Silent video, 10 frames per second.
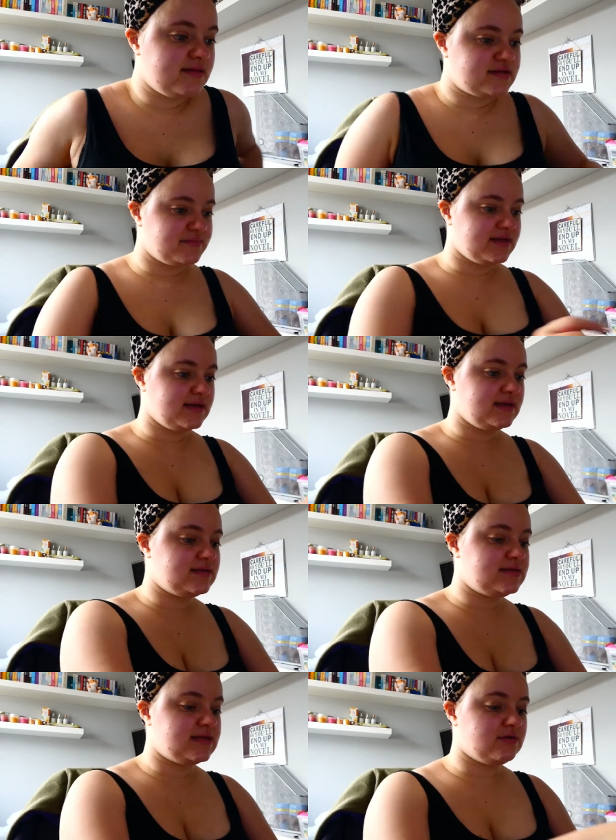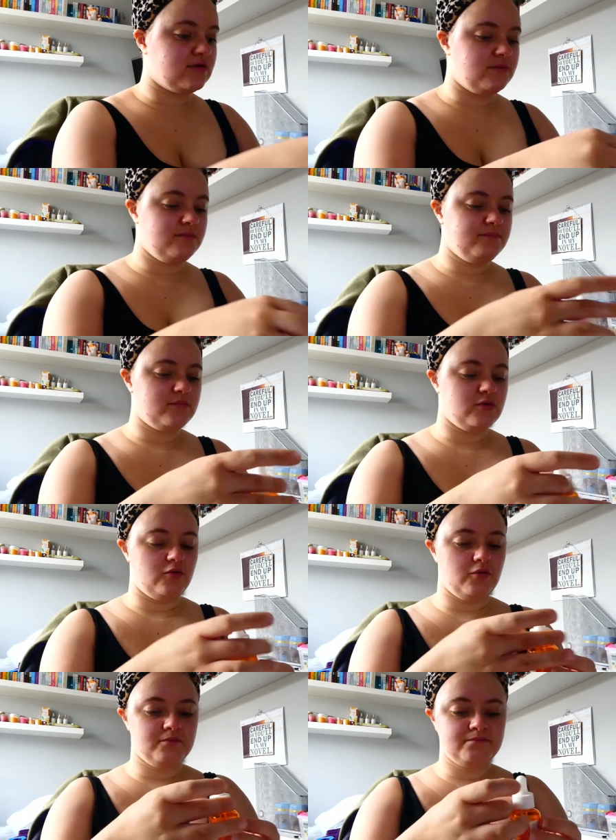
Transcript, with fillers: that's my serum all.